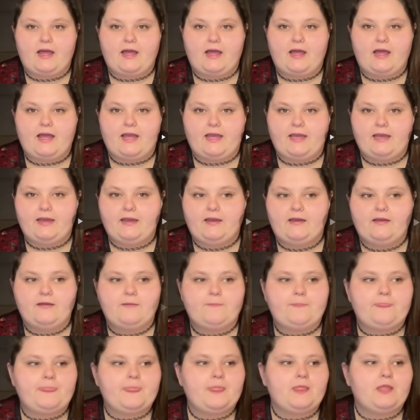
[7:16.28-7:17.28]
Like
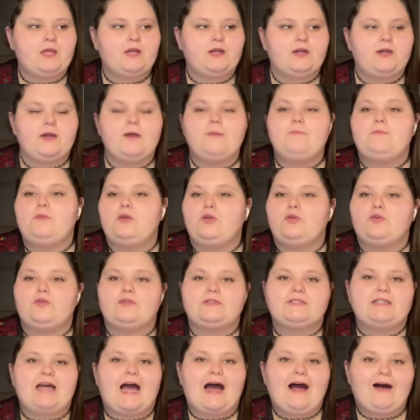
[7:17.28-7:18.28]
communal
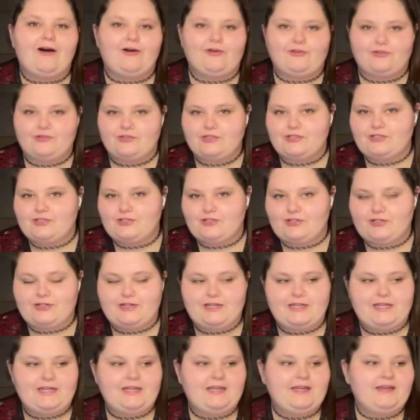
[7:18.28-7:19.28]
towels
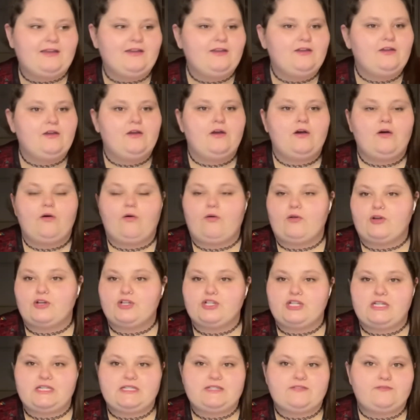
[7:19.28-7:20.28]
dirty or
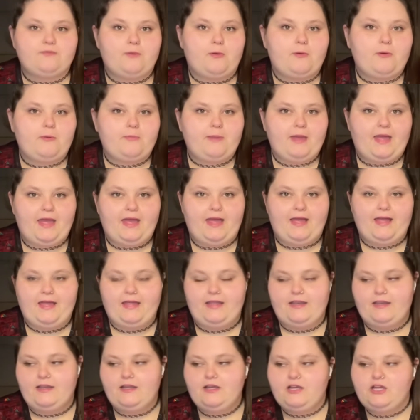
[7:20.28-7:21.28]
sheets from our bed,
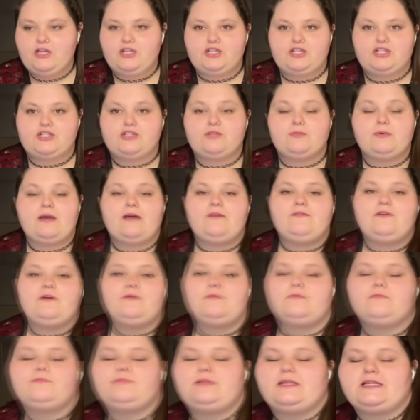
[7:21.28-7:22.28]
just so we have a
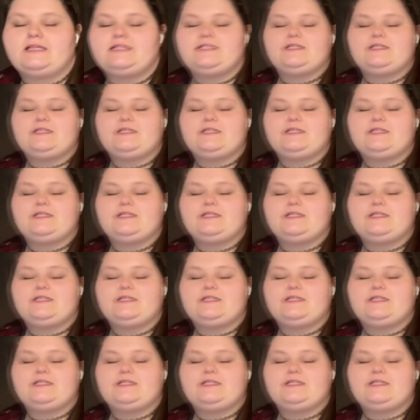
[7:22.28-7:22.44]
place to